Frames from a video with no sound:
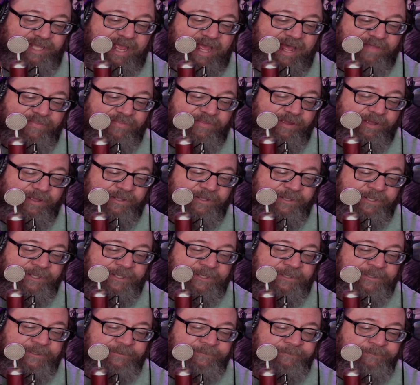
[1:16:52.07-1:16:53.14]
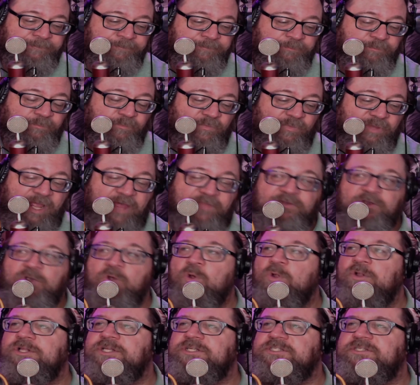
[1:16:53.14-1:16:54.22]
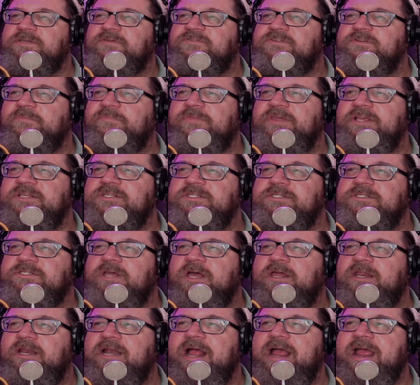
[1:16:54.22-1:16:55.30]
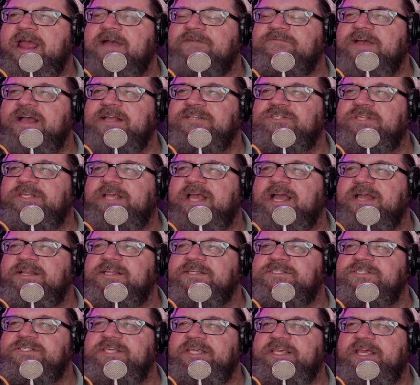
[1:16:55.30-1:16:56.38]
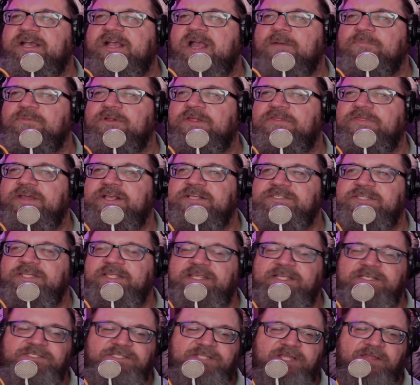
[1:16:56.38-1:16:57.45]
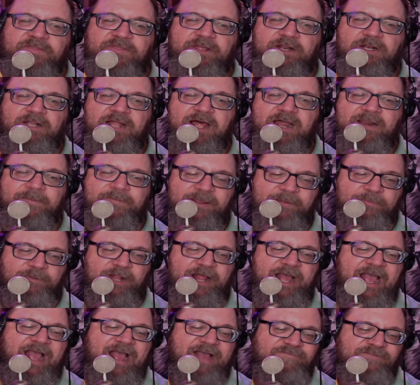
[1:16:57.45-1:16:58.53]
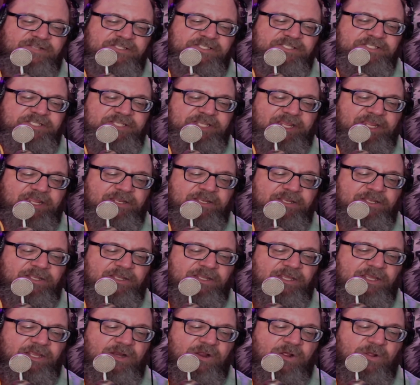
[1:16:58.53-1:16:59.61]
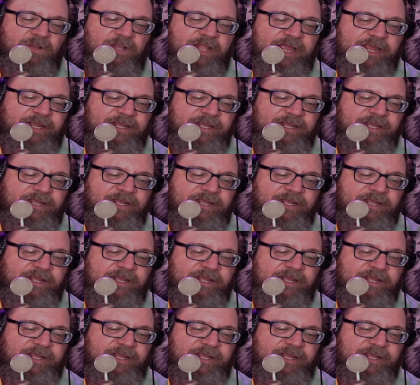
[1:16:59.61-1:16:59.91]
at the coolness of some things he's done. And I've actually gotten to see a couple of things that he's done that a lot of people haven't seen, like